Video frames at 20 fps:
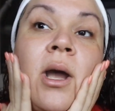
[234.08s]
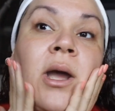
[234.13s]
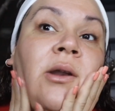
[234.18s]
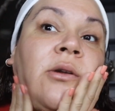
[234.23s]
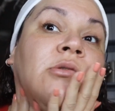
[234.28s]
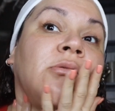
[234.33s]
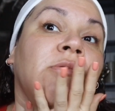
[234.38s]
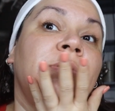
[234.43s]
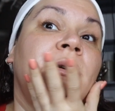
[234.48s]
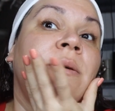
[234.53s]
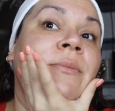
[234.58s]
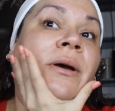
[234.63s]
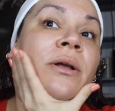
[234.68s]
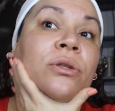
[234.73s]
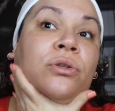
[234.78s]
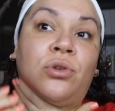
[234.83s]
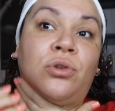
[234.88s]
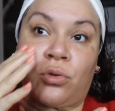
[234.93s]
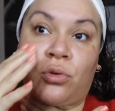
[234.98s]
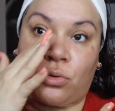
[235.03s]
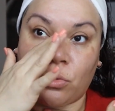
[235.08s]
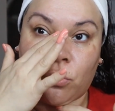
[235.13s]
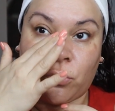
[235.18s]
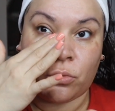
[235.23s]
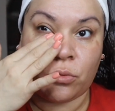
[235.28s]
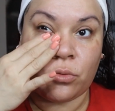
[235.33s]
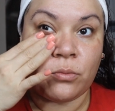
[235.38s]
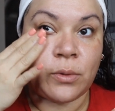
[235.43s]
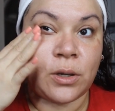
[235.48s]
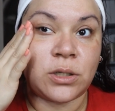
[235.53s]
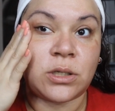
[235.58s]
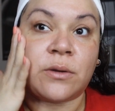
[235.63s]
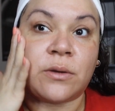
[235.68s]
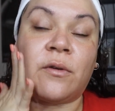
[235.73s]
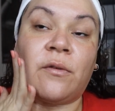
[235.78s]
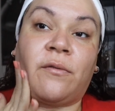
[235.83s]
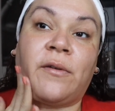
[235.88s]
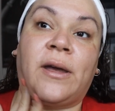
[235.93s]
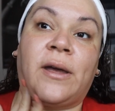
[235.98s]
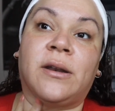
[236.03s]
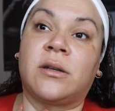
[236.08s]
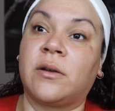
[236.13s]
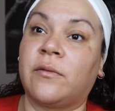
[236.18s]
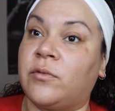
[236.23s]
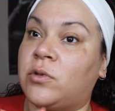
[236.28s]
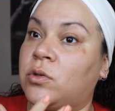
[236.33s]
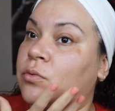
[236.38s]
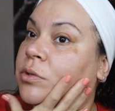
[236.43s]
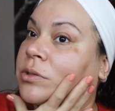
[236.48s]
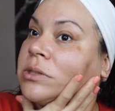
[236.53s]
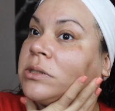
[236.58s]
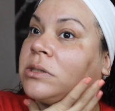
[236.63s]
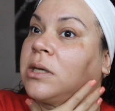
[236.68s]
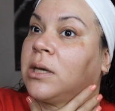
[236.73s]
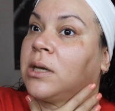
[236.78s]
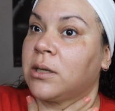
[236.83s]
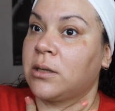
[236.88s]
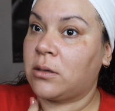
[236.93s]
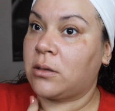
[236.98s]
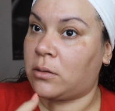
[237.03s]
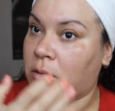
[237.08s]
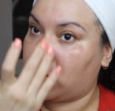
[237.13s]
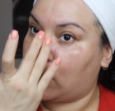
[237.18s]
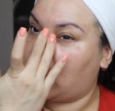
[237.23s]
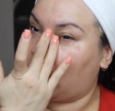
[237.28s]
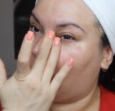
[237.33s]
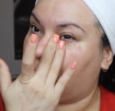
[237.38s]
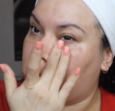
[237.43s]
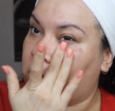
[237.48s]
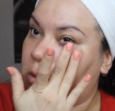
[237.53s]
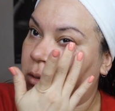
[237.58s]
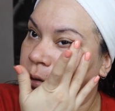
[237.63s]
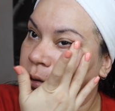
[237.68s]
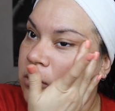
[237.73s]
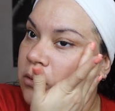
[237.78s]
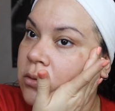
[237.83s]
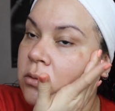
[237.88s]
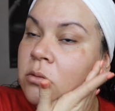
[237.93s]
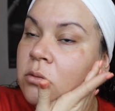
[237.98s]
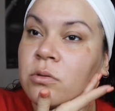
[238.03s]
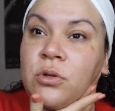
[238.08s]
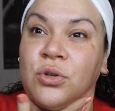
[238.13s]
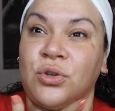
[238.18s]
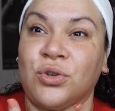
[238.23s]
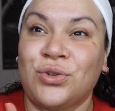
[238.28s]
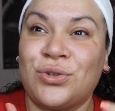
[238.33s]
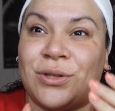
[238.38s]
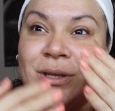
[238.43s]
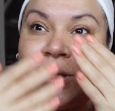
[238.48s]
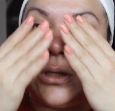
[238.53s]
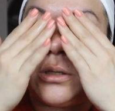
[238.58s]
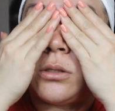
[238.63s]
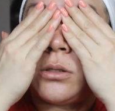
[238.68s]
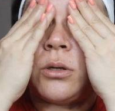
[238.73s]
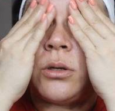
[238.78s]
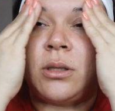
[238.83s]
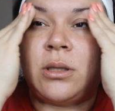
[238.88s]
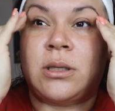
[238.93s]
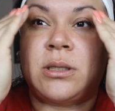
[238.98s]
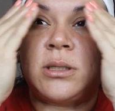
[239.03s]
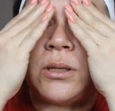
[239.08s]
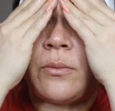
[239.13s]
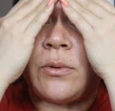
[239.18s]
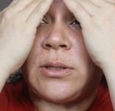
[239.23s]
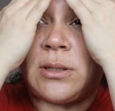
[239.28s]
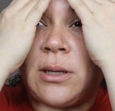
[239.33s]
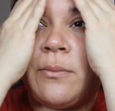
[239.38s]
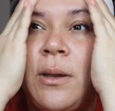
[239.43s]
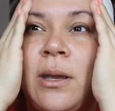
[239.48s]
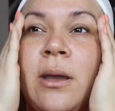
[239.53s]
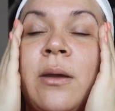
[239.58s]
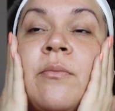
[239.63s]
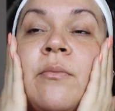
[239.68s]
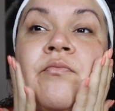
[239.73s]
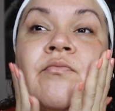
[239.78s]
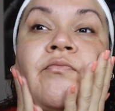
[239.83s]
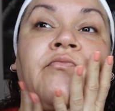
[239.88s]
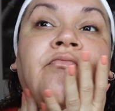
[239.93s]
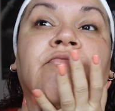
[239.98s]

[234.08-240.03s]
I'm not too much of a fan of dewy skin. Usually during the summertime I am.